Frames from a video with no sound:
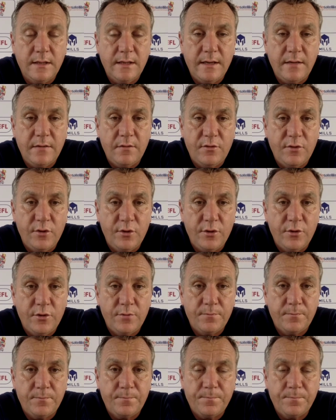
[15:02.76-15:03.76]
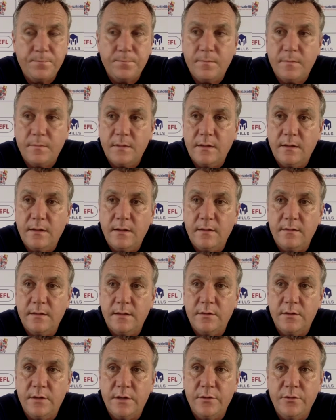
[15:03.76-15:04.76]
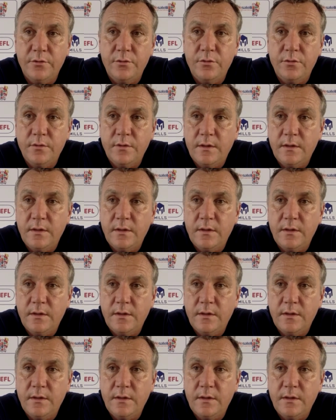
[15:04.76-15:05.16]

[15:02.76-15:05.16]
getting through. I think now